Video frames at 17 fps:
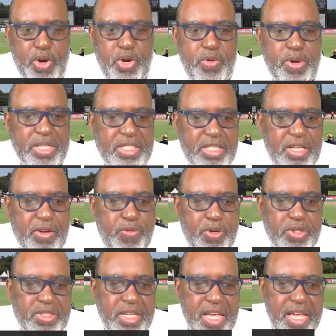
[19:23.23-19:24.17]
of us.
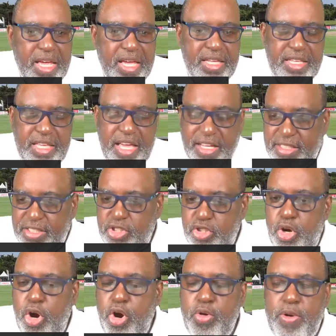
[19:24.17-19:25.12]
Yes,
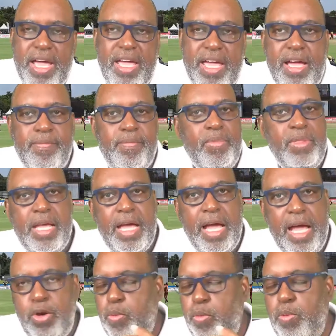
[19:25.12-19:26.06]
Joe Ryan,
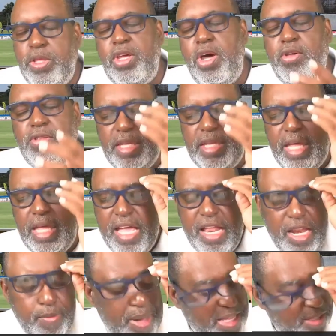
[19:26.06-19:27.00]
and without Ailey
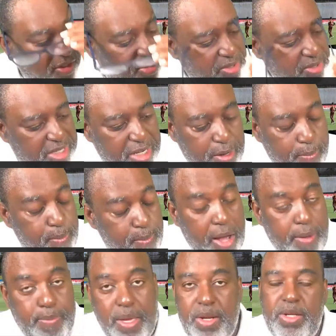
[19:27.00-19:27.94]
Matthews in the
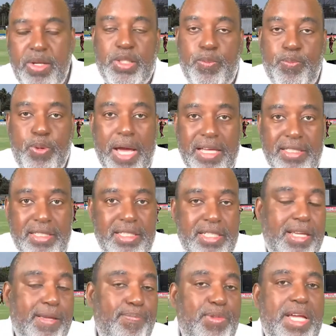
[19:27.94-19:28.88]
Barbados Pride
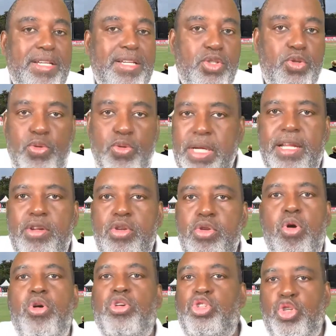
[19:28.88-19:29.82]
team, there's really
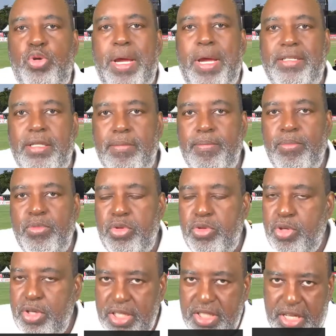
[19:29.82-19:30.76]
no threat
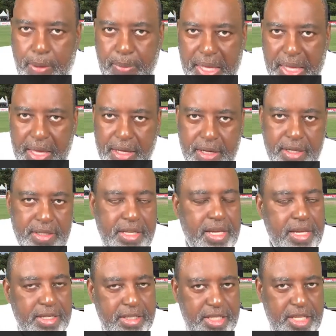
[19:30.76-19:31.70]
to the Jamaican
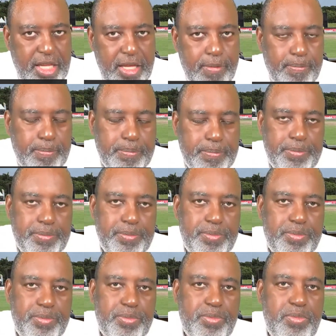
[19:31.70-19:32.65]
team.
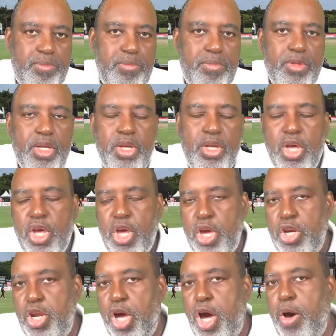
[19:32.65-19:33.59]

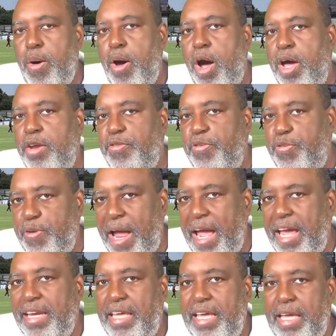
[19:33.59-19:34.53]
Now, on
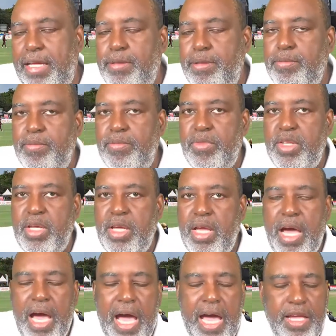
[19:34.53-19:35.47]
Friday,
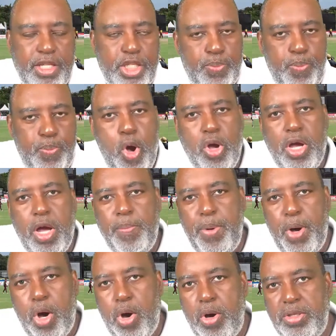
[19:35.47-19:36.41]
I spoke
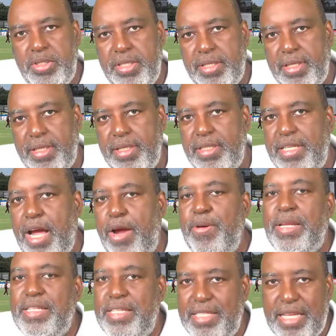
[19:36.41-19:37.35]
about
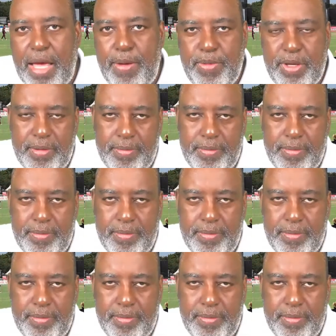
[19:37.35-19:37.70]
Darren Sammy,